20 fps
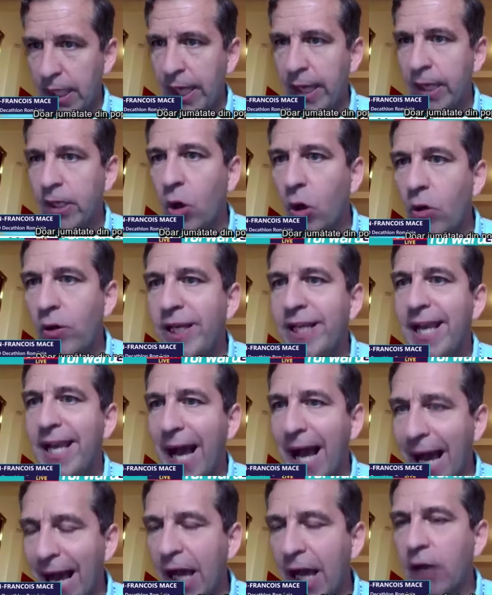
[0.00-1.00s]
And
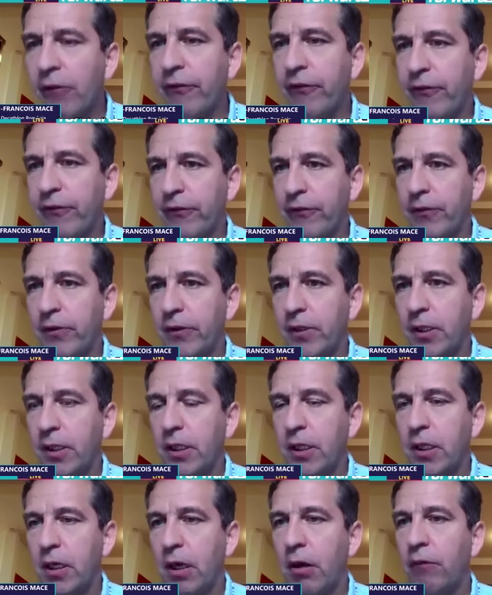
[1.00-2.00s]
only half
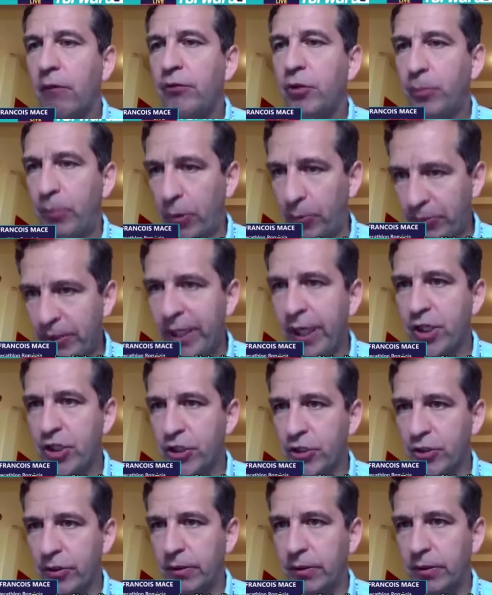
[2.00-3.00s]
of the
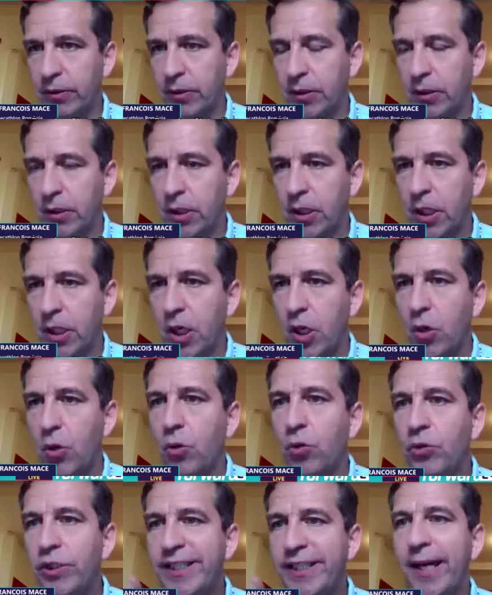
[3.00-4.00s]
population
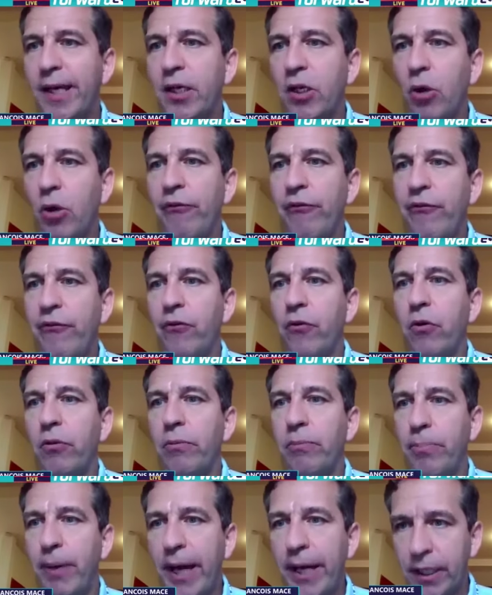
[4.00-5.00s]
who can
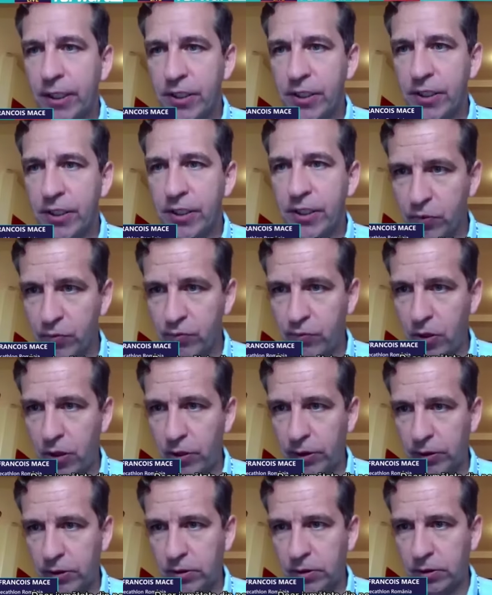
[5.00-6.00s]
afford buying sports
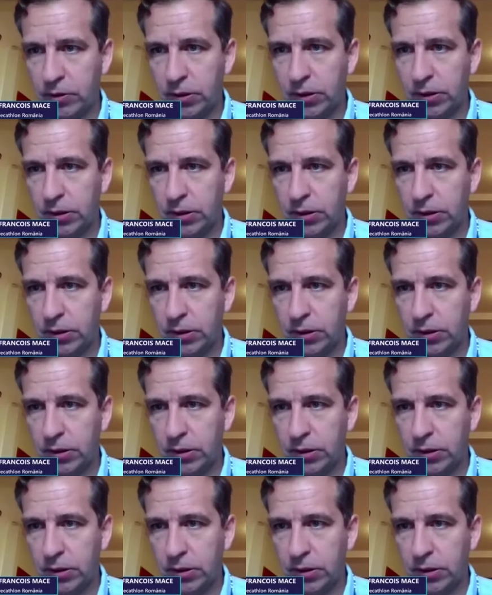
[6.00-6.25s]
product.